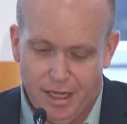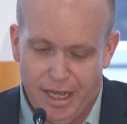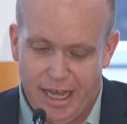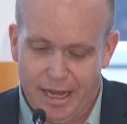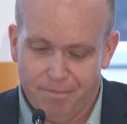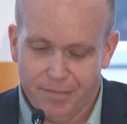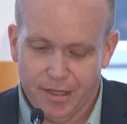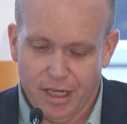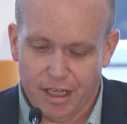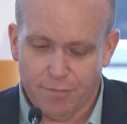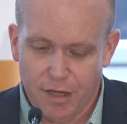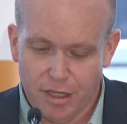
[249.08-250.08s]
Um,
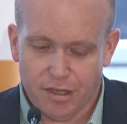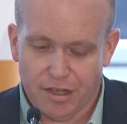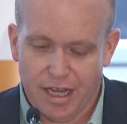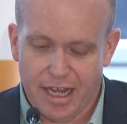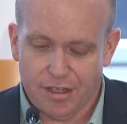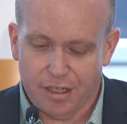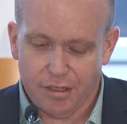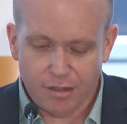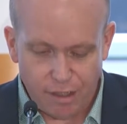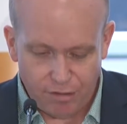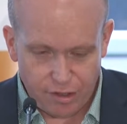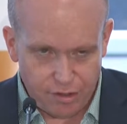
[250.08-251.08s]
it's fair to say that
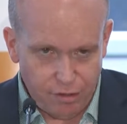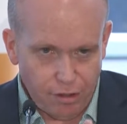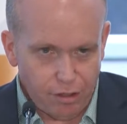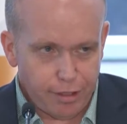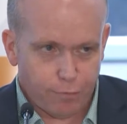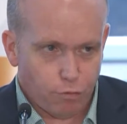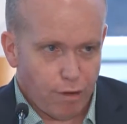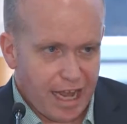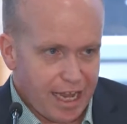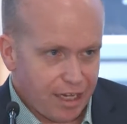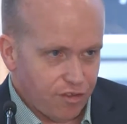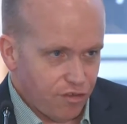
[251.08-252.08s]
there is still a lot of
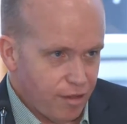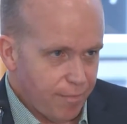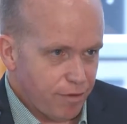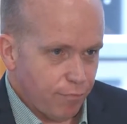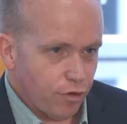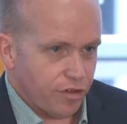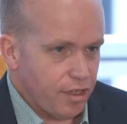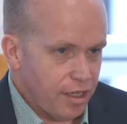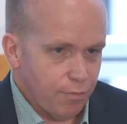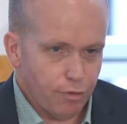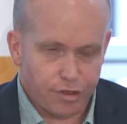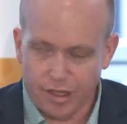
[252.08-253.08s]
grey in terms of what's in
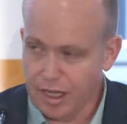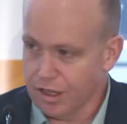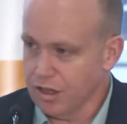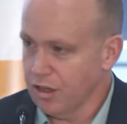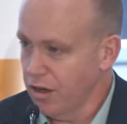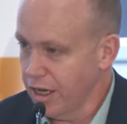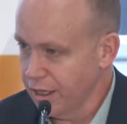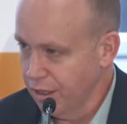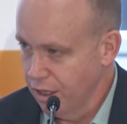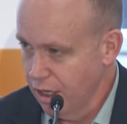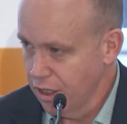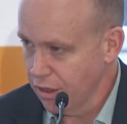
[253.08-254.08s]
and what's outside
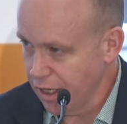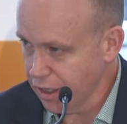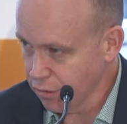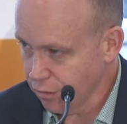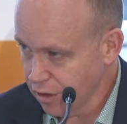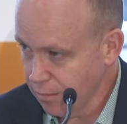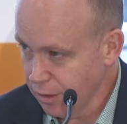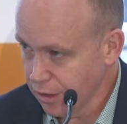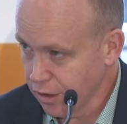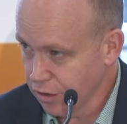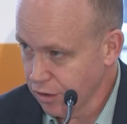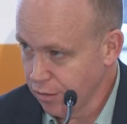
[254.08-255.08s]
the National
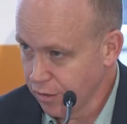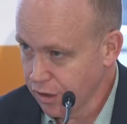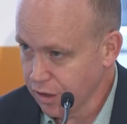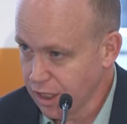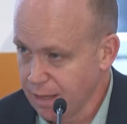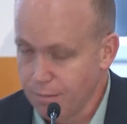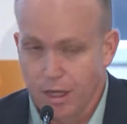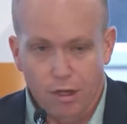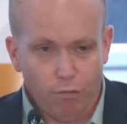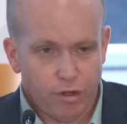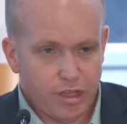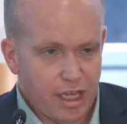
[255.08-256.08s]
Disability Insurance Scheme,
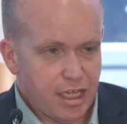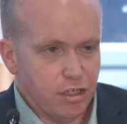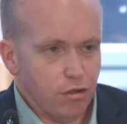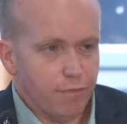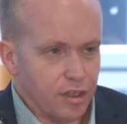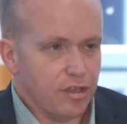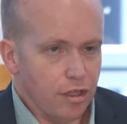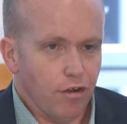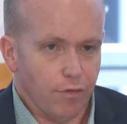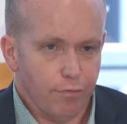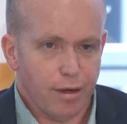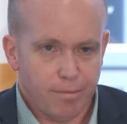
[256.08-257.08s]
which in and of
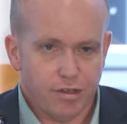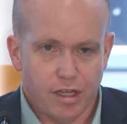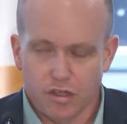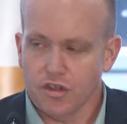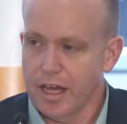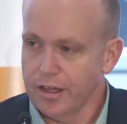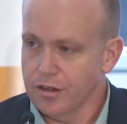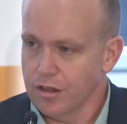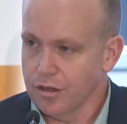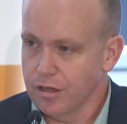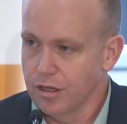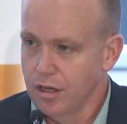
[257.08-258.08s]
itself represents
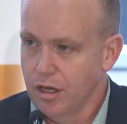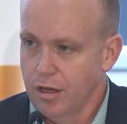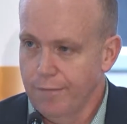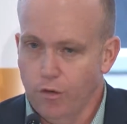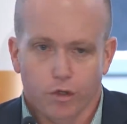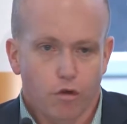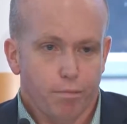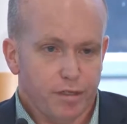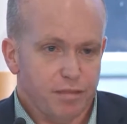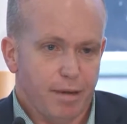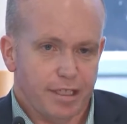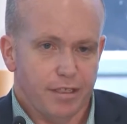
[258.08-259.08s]
challenges for your
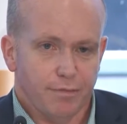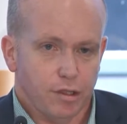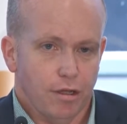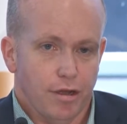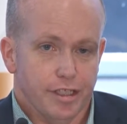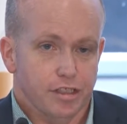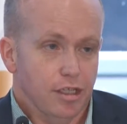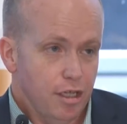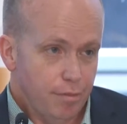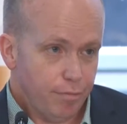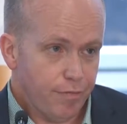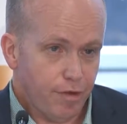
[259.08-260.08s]
prospective clients,
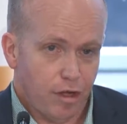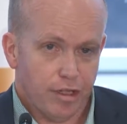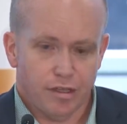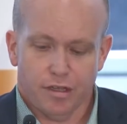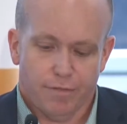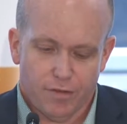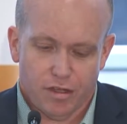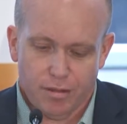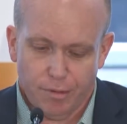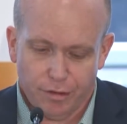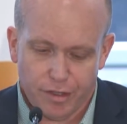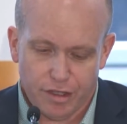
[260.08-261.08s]
providers of
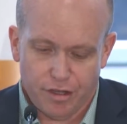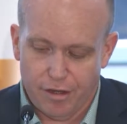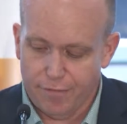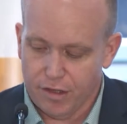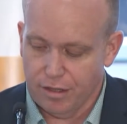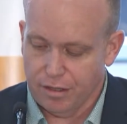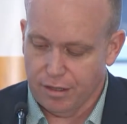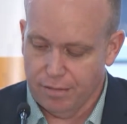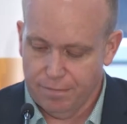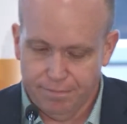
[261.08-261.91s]
disability services.